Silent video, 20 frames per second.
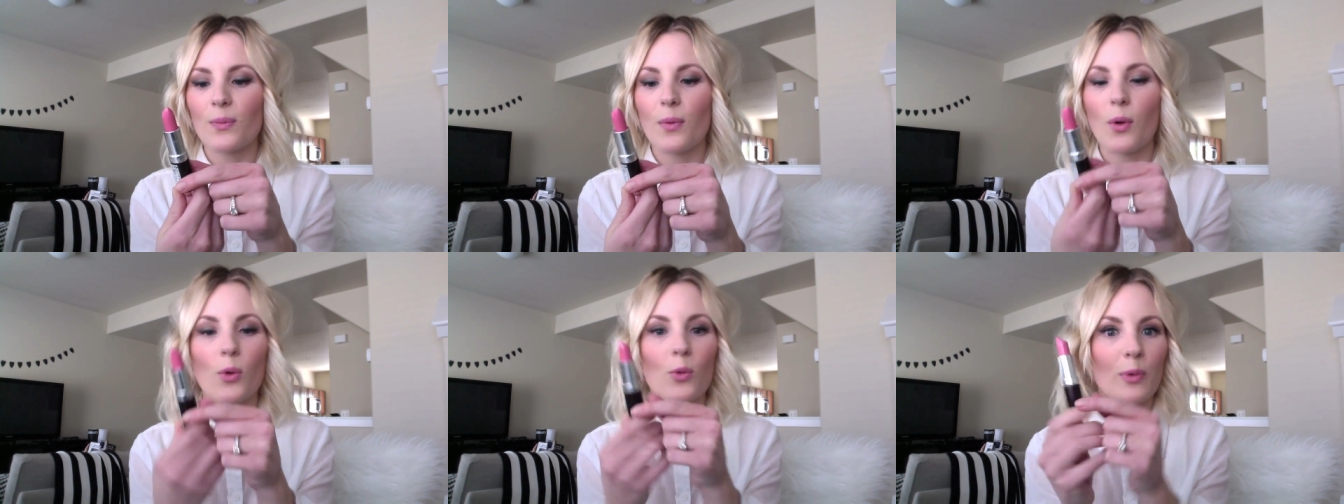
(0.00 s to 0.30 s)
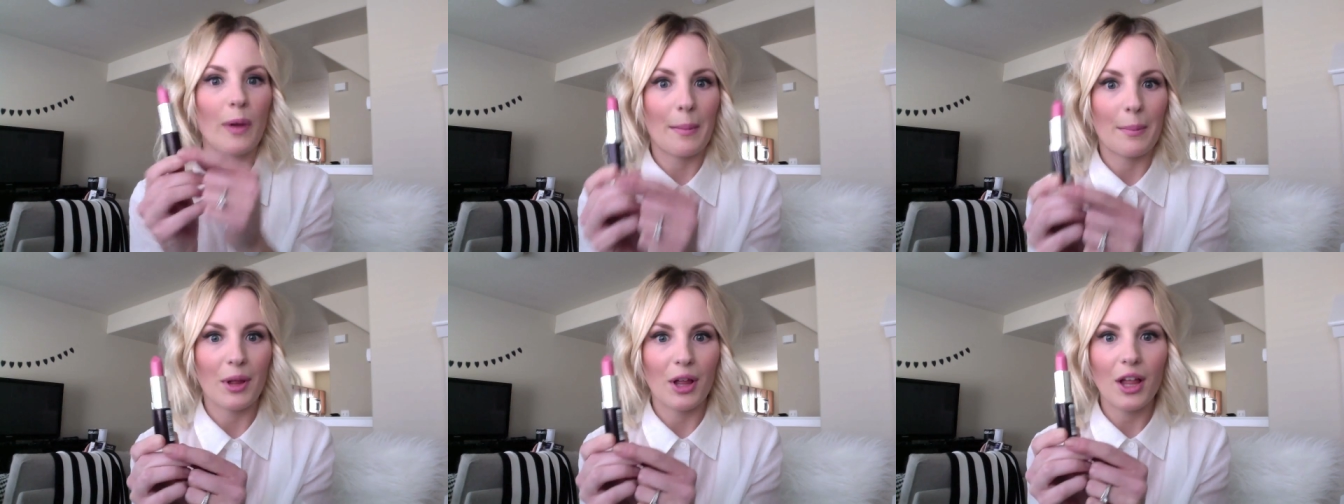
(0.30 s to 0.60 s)

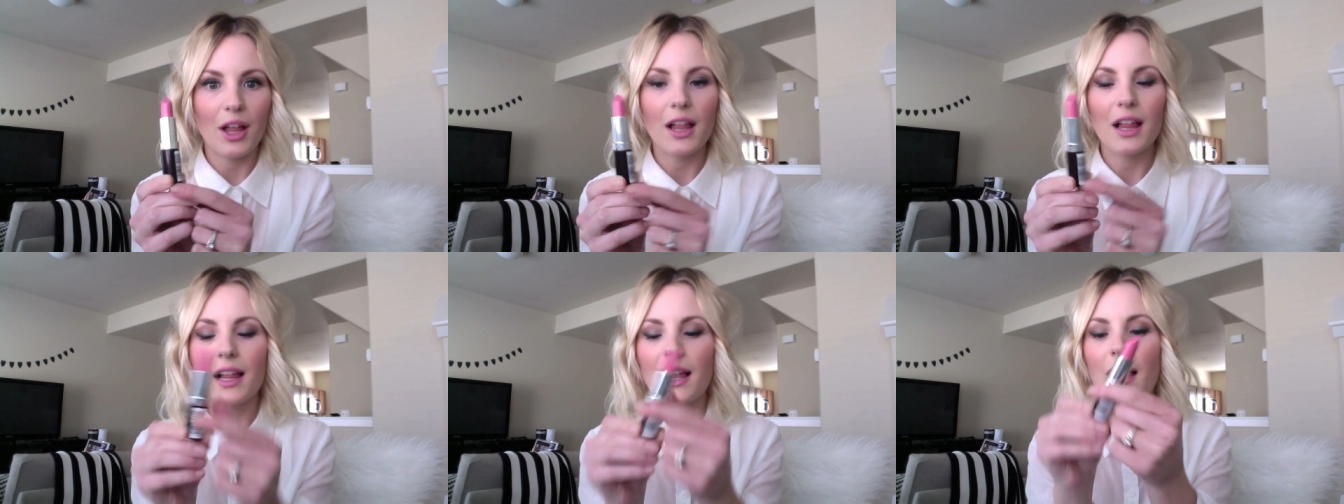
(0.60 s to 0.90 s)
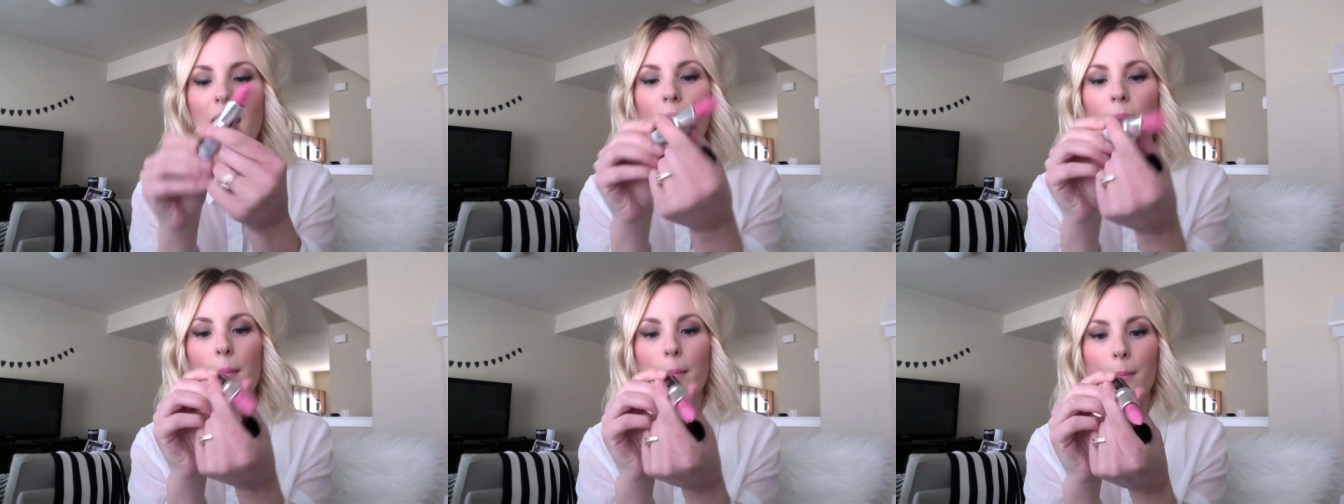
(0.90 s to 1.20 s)
Rimmel
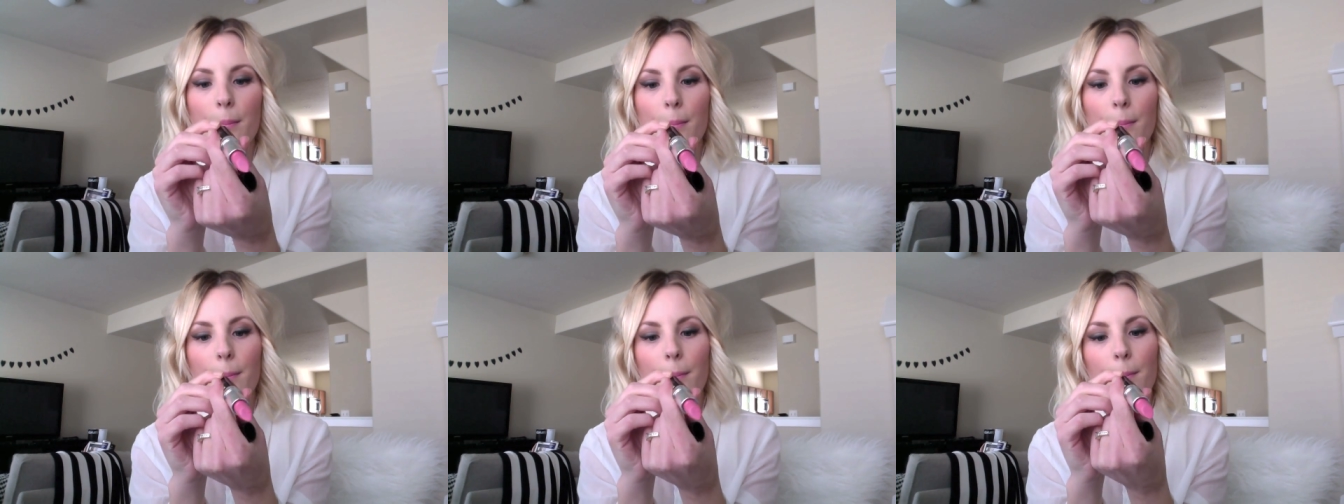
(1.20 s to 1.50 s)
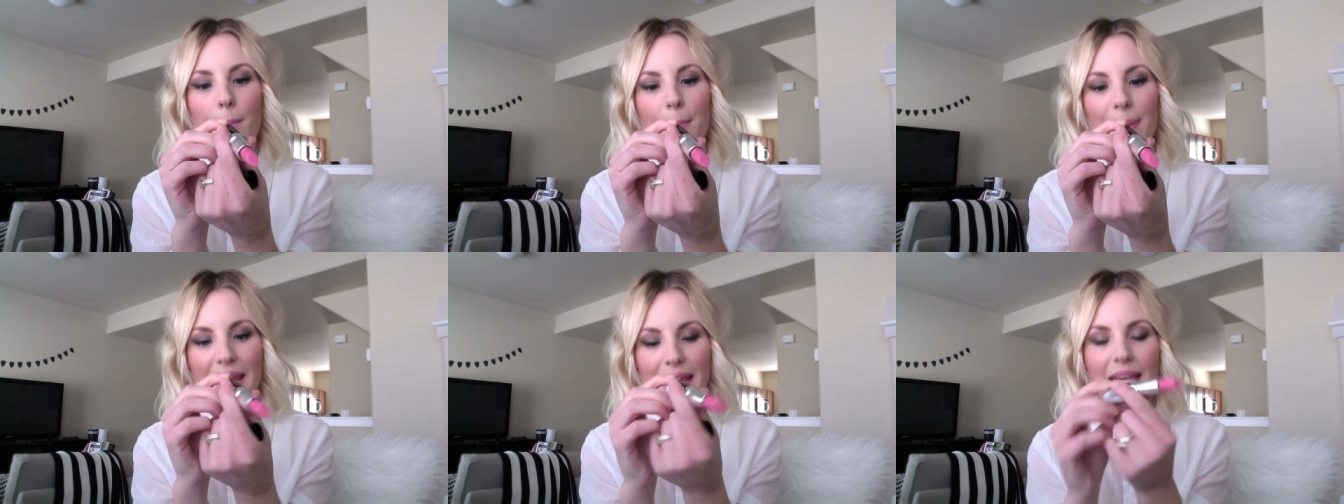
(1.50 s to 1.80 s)

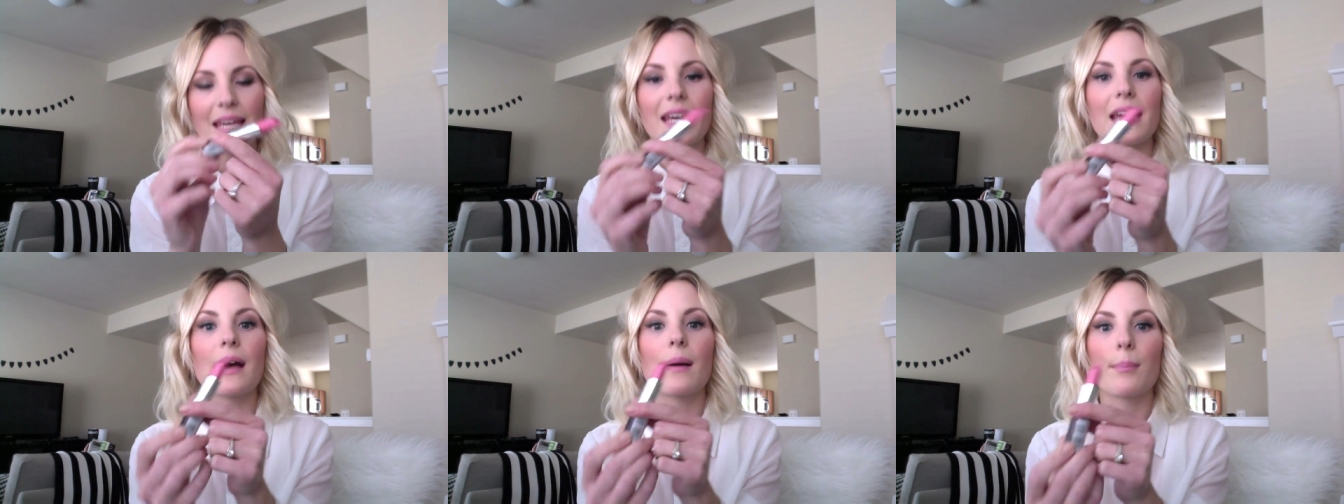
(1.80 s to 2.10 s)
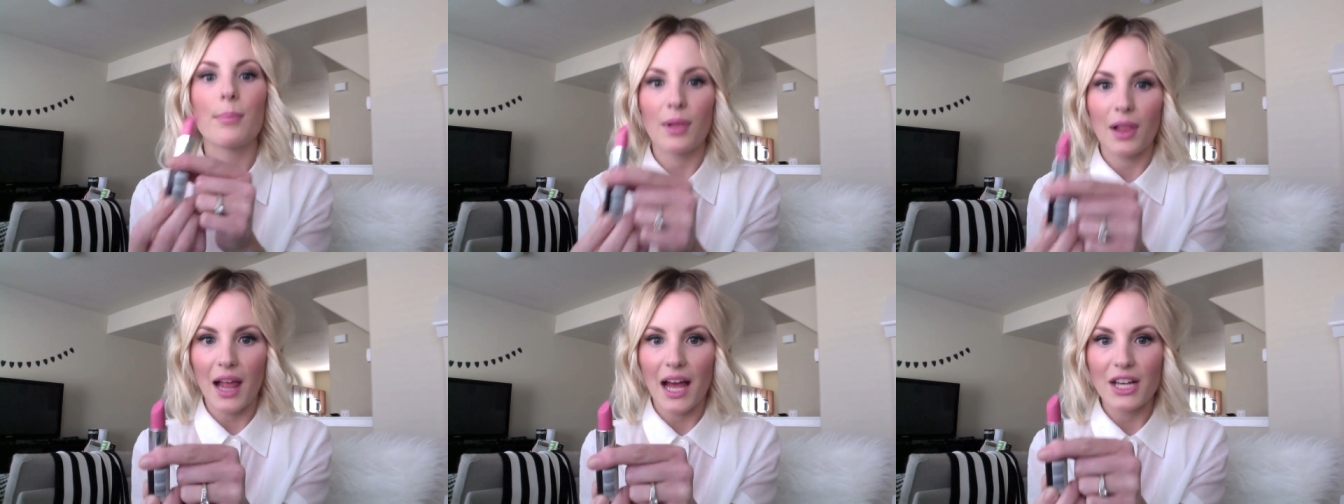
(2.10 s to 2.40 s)
Pink
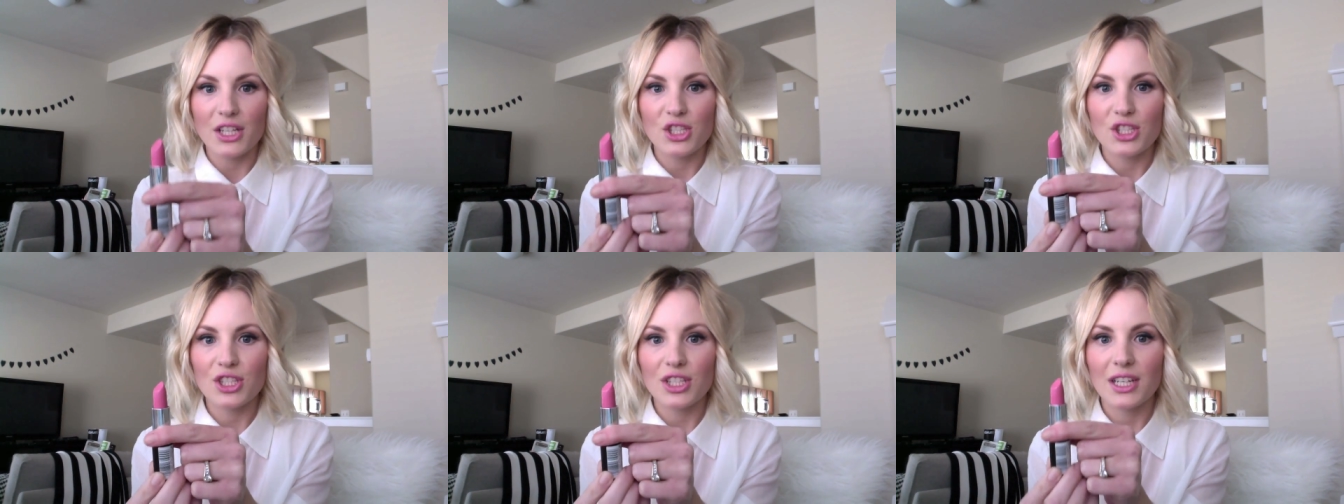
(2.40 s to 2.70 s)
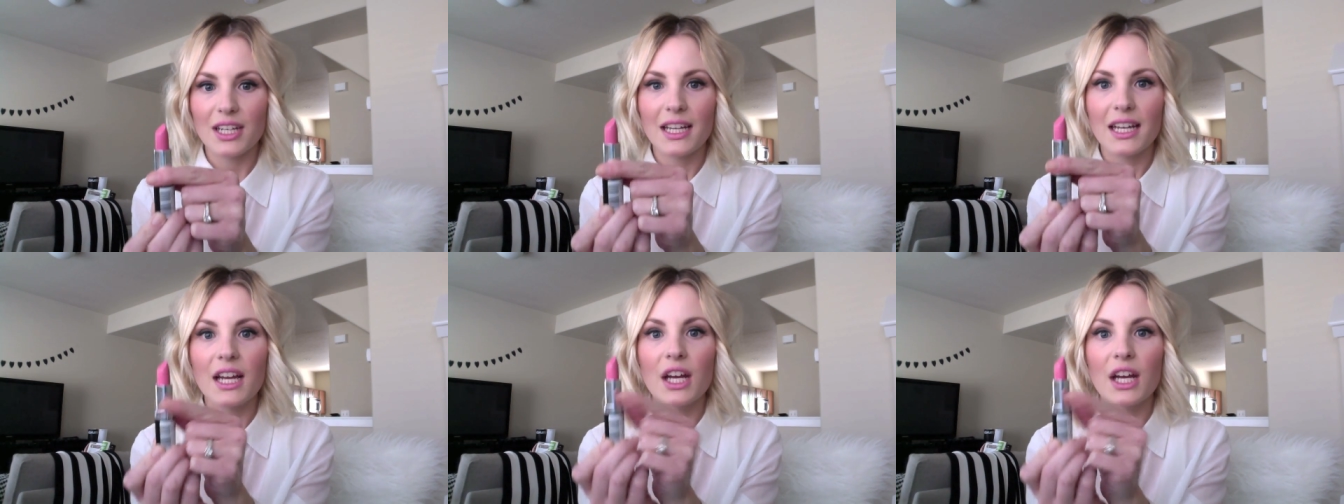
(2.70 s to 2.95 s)
Blush.